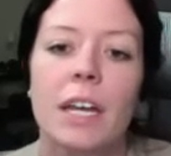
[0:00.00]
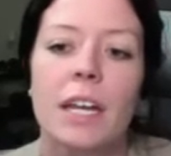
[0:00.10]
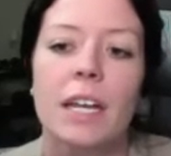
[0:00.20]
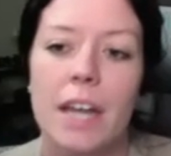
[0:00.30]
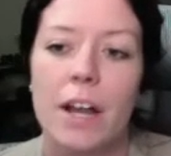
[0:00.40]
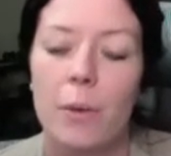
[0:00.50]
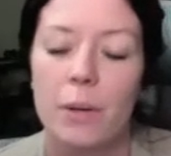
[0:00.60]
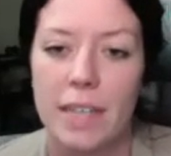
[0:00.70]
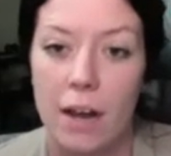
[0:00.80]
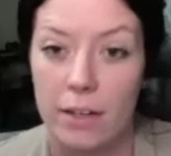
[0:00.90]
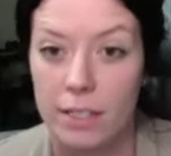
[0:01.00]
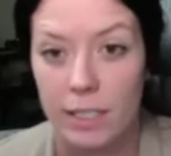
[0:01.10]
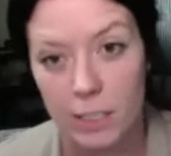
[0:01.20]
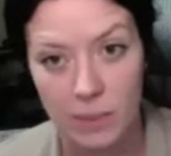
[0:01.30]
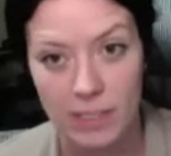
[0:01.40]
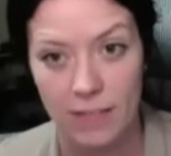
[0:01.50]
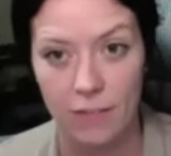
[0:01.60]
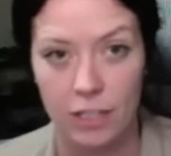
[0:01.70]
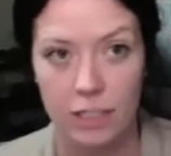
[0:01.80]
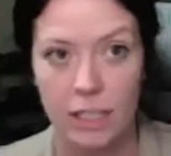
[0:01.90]
narrow it down as to
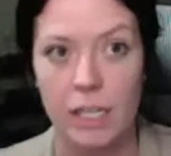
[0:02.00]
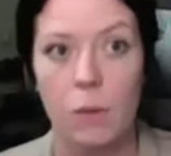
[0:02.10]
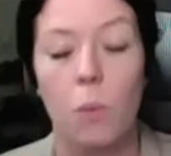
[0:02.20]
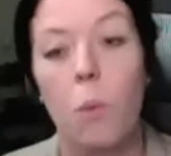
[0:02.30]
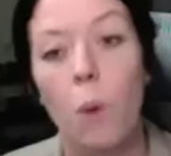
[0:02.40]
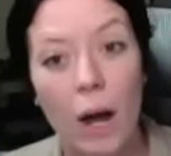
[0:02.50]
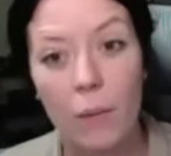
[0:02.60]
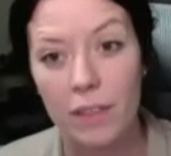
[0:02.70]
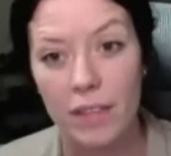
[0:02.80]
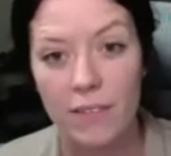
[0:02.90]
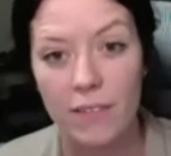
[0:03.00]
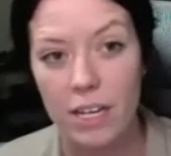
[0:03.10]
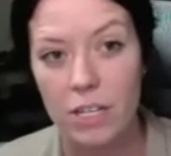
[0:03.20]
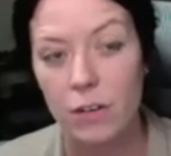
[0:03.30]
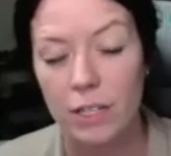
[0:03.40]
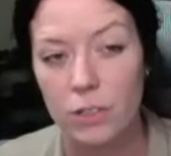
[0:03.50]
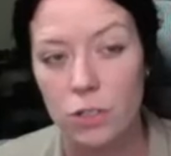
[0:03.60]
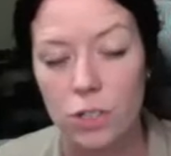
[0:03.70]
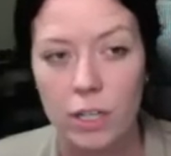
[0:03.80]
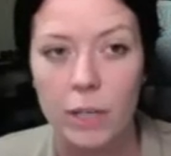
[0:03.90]
specifically what with inviting you guys are
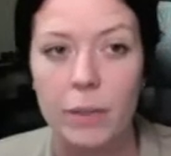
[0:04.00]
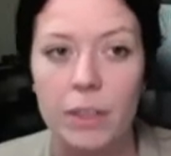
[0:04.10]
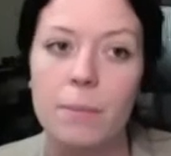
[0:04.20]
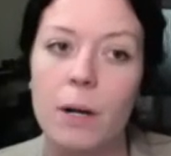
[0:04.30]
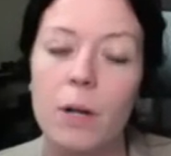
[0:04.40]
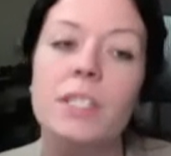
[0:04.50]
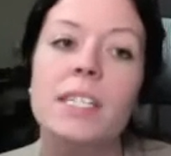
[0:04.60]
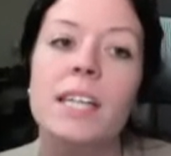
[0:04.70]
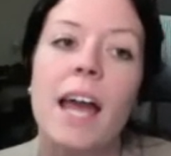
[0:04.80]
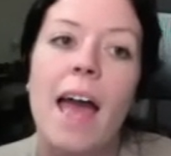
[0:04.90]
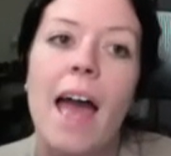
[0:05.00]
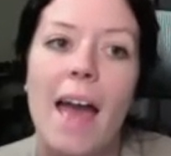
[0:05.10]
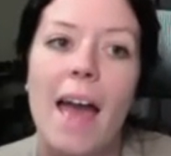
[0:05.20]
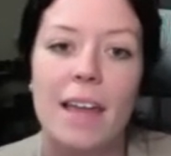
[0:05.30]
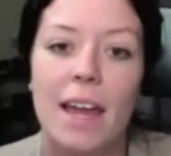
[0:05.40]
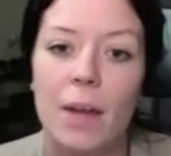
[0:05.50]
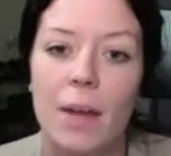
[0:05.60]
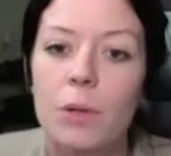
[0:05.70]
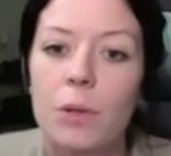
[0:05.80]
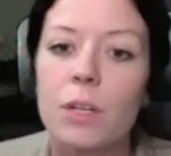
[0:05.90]
struggling with the most. And then I
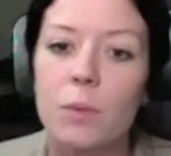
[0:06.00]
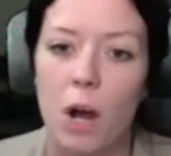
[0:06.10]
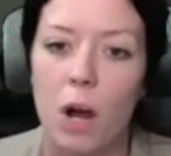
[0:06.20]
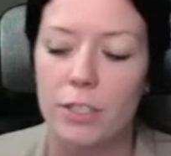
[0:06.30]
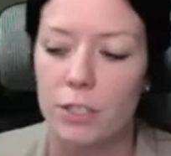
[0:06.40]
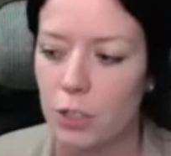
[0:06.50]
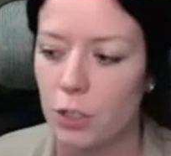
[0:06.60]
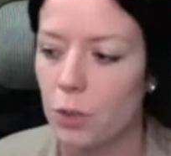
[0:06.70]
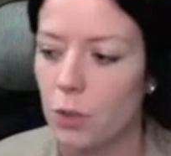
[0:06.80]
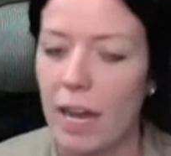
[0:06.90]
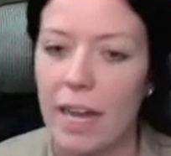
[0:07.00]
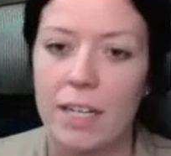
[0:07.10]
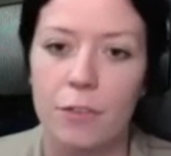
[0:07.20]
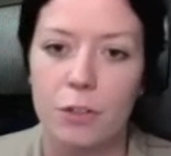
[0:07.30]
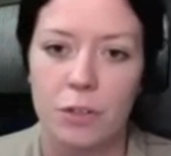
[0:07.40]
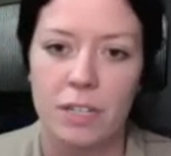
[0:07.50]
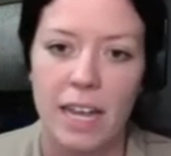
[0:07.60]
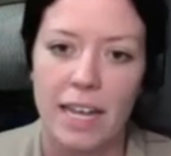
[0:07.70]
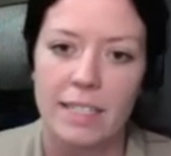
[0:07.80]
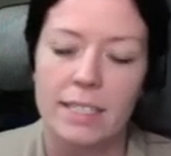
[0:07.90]
really want to kind of
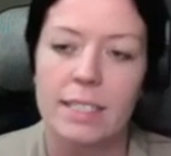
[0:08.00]
create